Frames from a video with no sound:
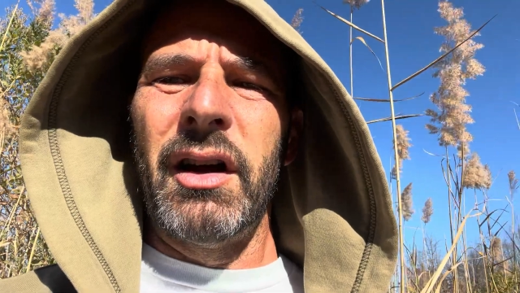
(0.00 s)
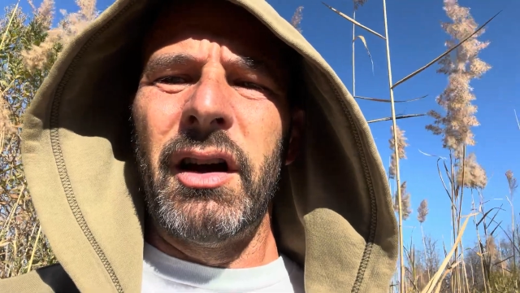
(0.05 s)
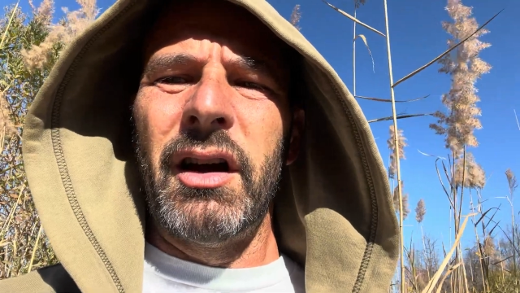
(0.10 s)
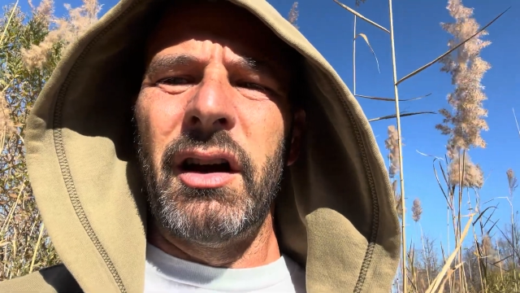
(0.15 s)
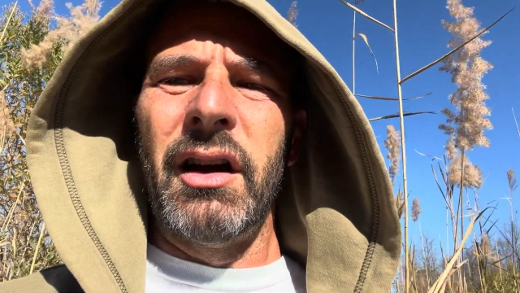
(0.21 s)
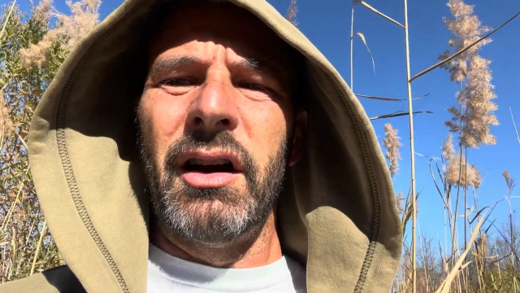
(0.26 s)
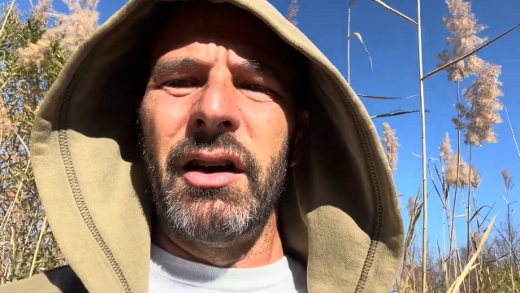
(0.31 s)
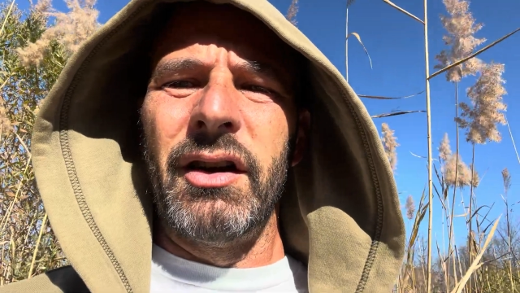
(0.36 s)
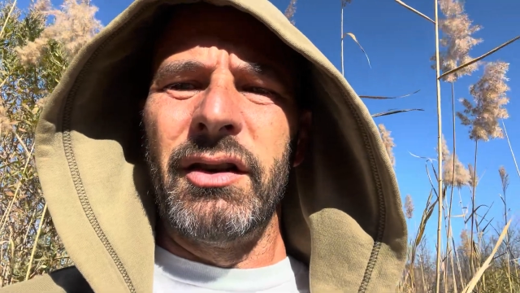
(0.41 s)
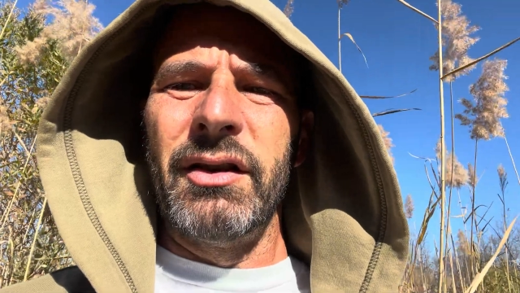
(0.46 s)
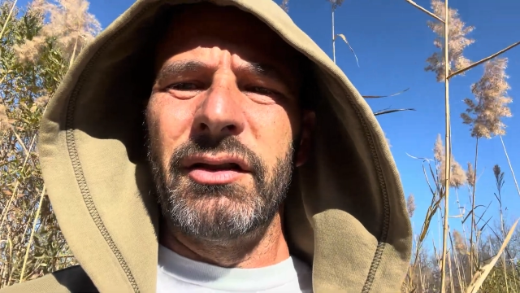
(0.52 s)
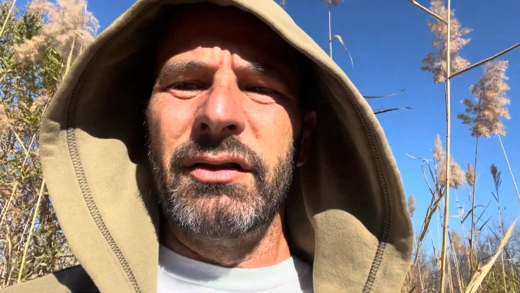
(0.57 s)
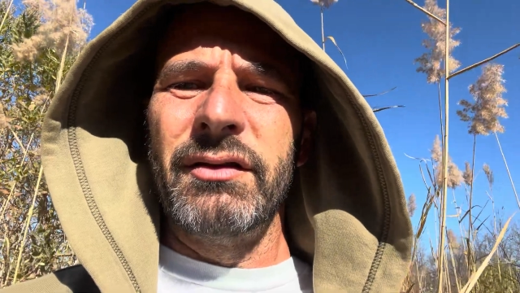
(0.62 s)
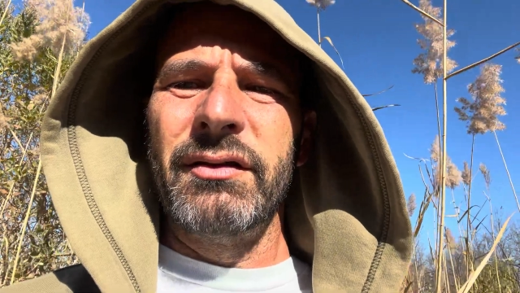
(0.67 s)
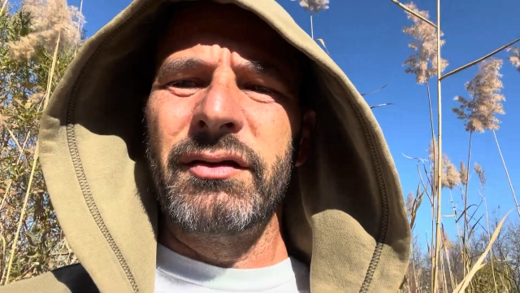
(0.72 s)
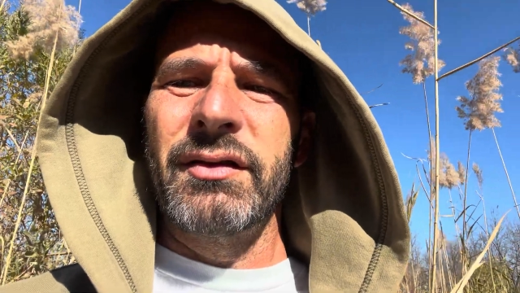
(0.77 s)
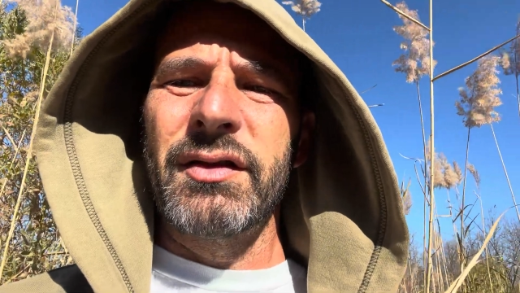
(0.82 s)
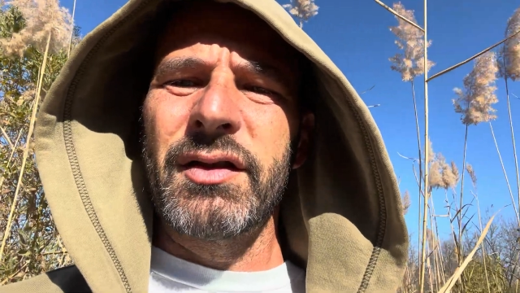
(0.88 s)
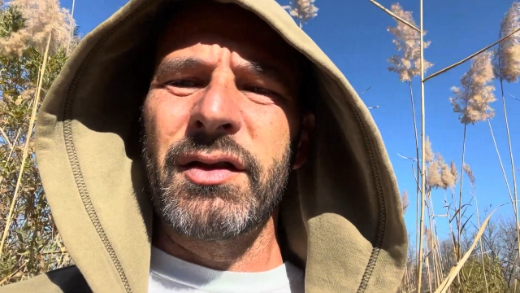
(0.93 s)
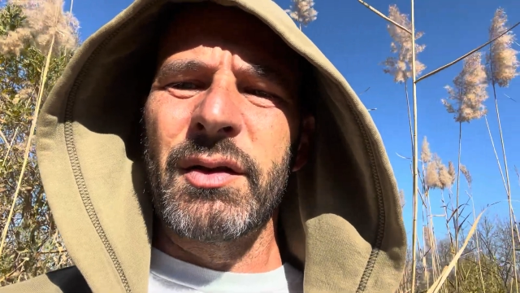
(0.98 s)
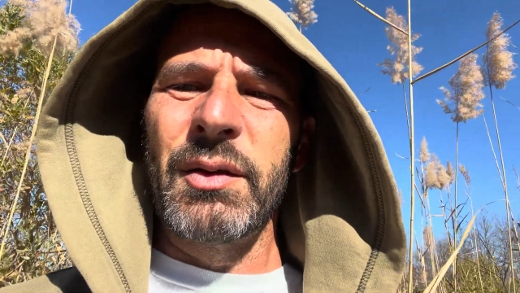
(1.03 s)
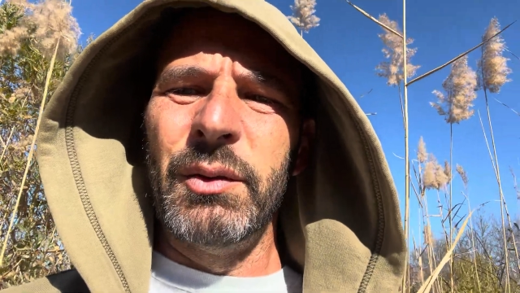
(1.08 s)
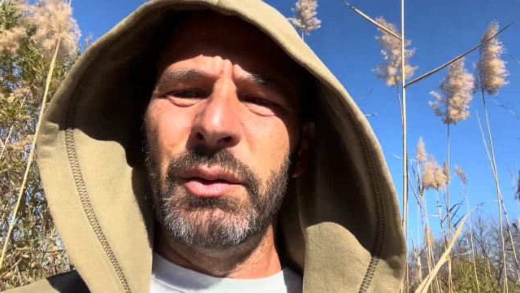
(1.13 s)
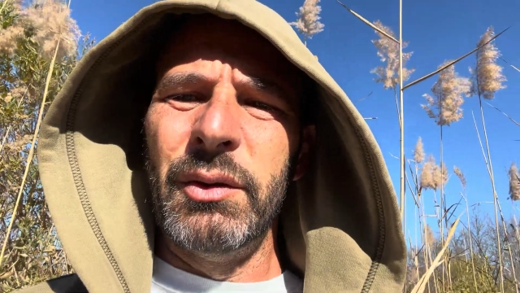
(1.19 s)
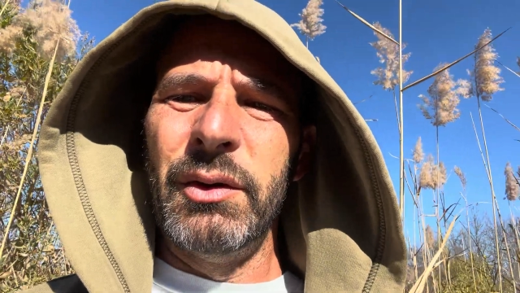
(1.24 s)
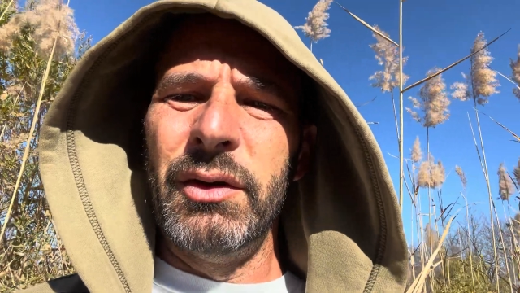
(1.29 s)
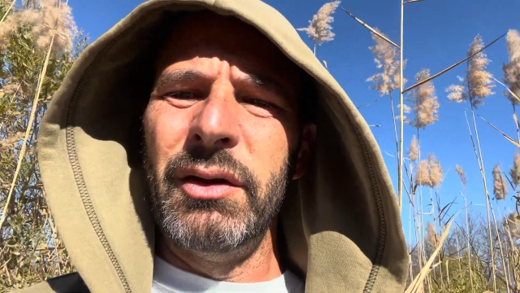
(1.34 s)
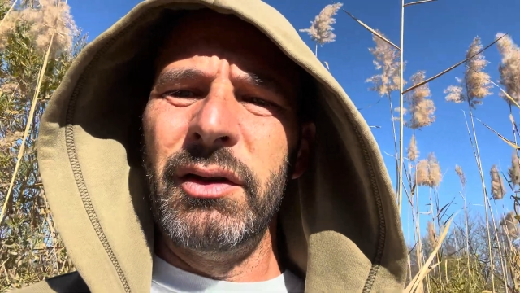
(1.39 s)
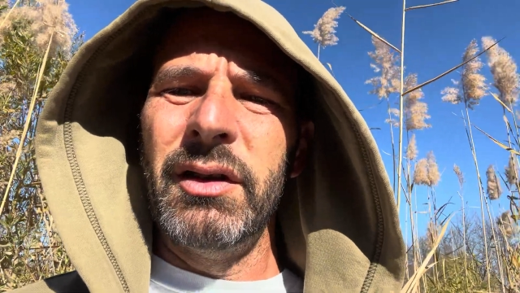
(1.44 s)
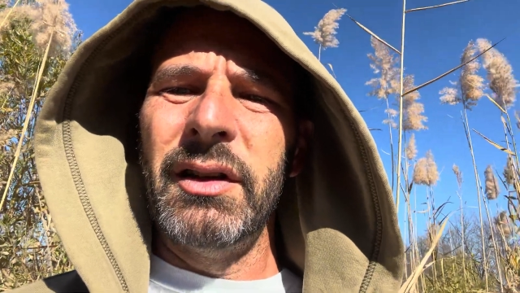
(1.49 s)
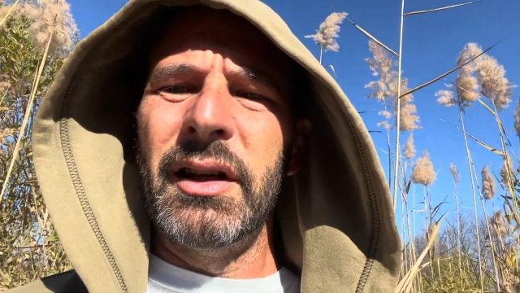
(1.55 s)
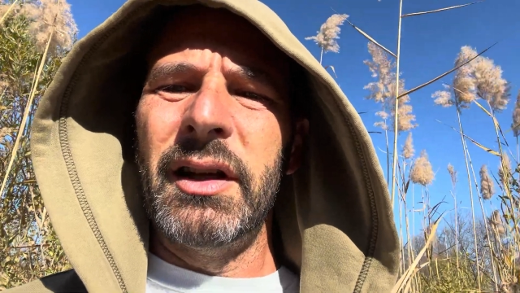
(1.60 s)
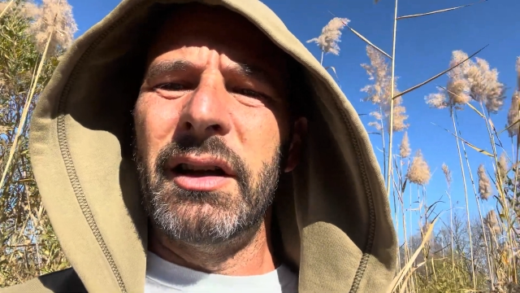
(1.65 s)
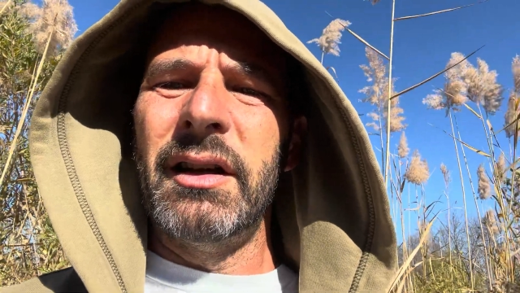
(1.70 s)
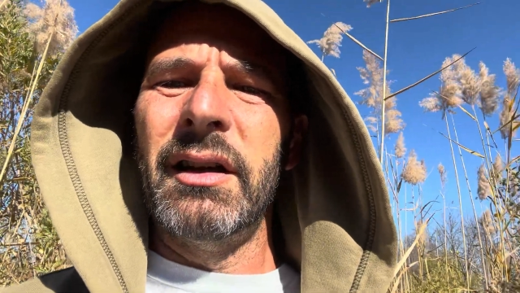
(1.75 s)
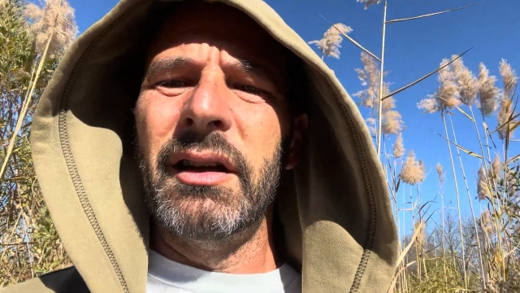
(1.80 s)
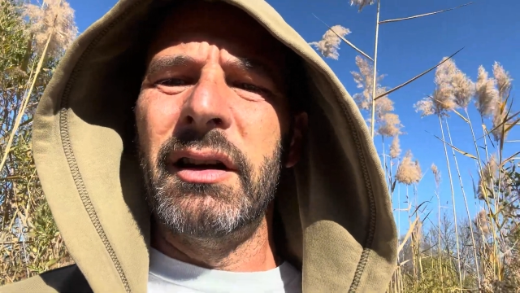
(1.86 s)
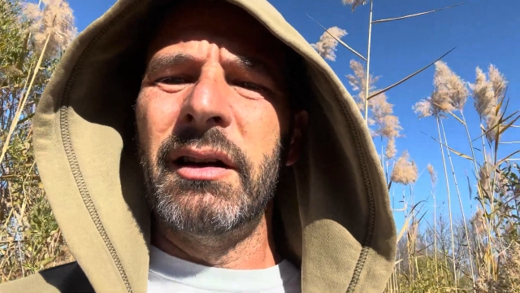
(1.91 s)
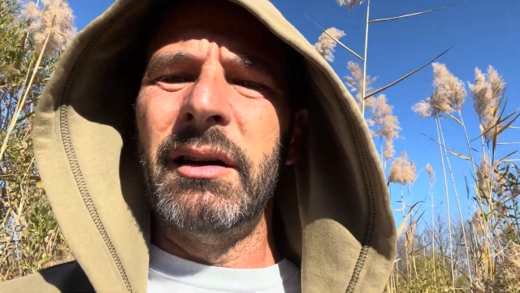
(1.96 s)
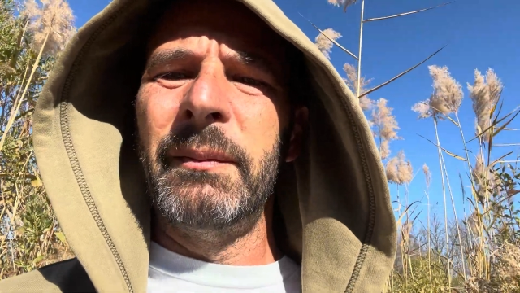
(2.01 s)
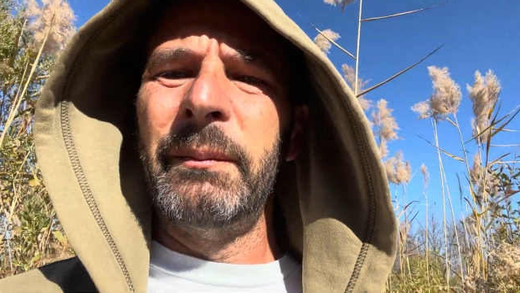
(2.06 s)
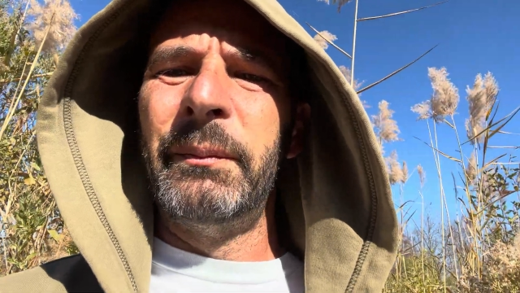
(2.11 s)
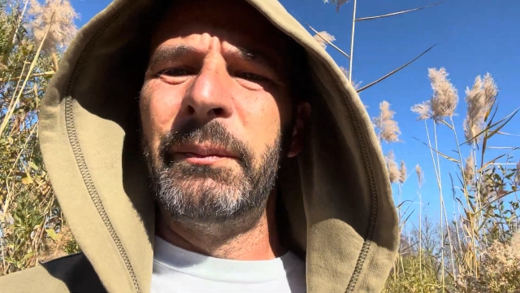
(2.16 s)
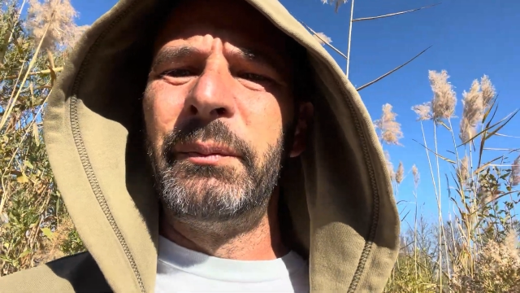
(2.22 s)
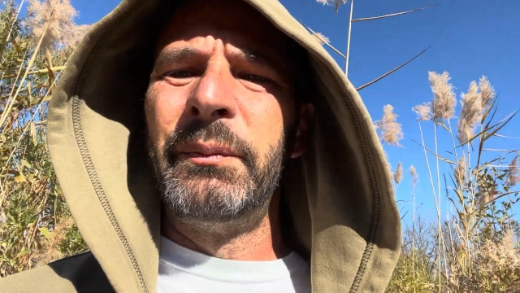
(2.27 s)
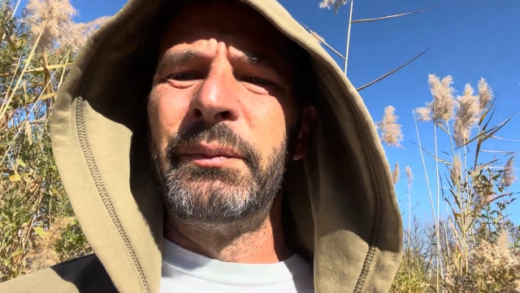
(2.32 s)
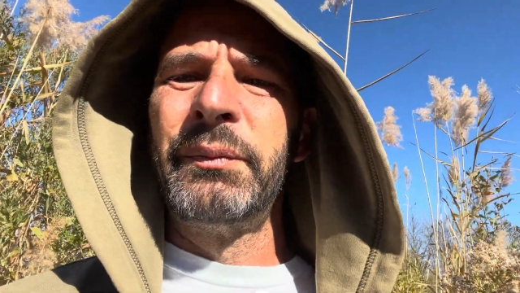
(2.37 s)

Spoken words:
art school, and